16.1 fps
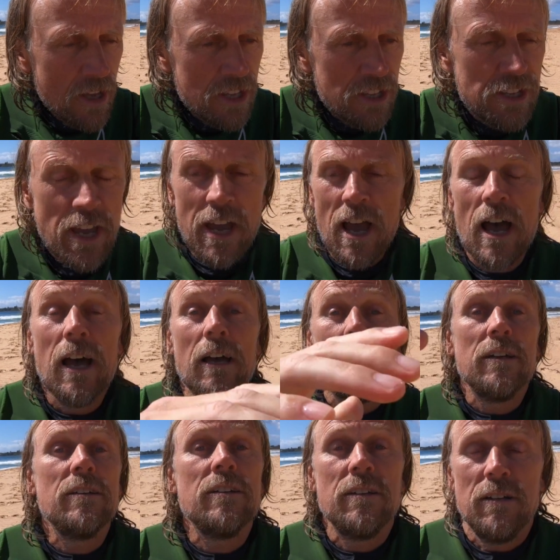
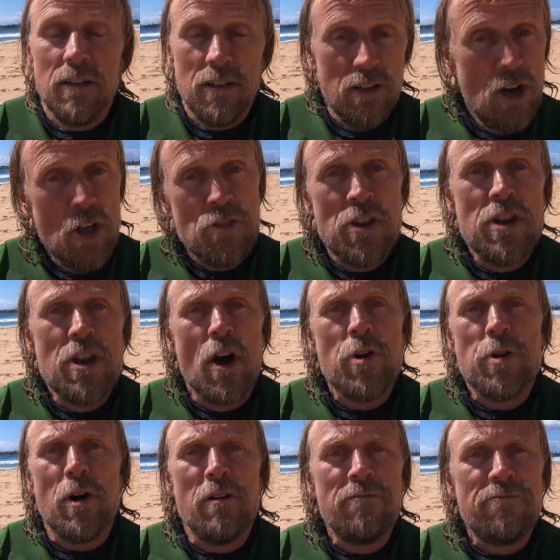Yeah, on the
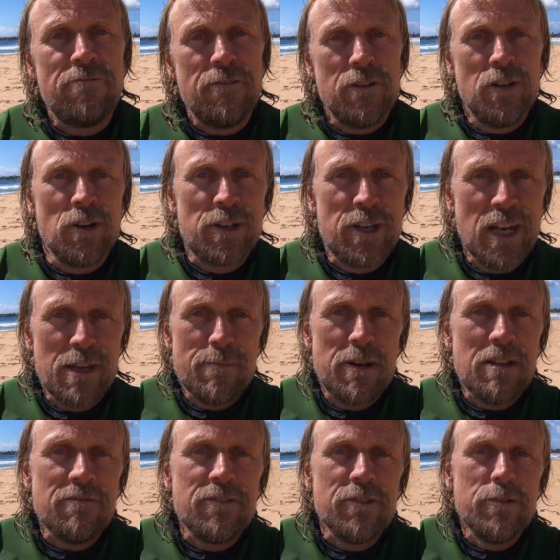note of not getting
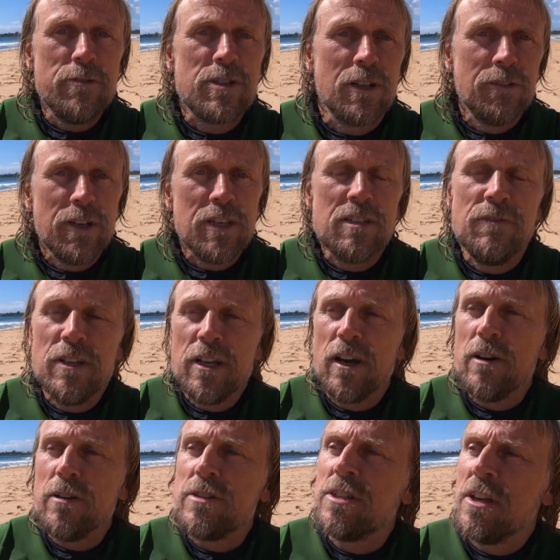many views on these
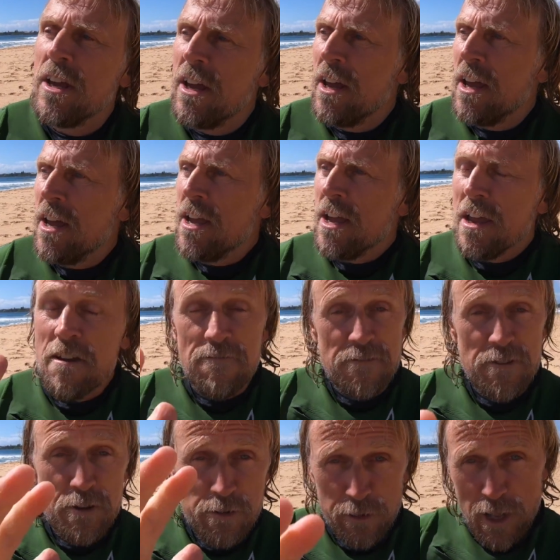videos,
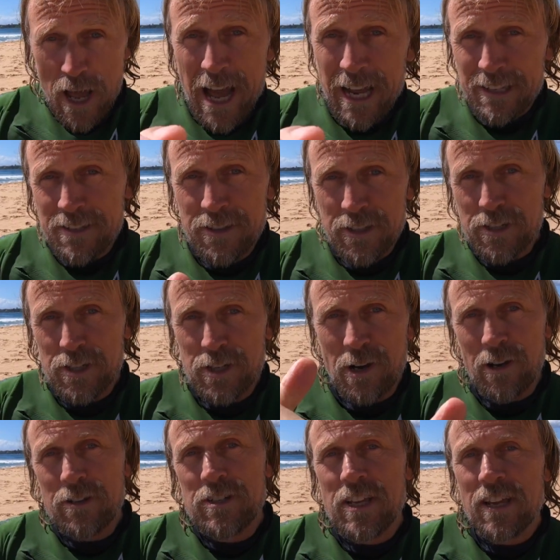if you liked this
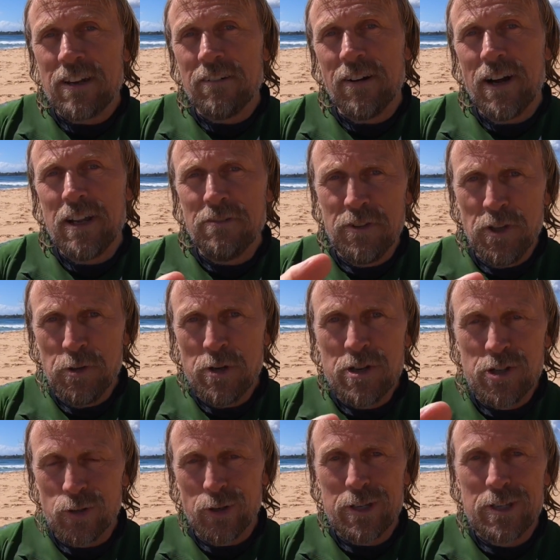content, right, if you
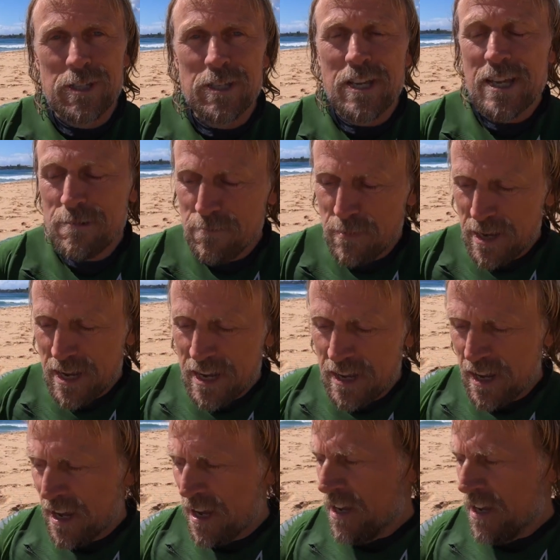enjoyed seeing me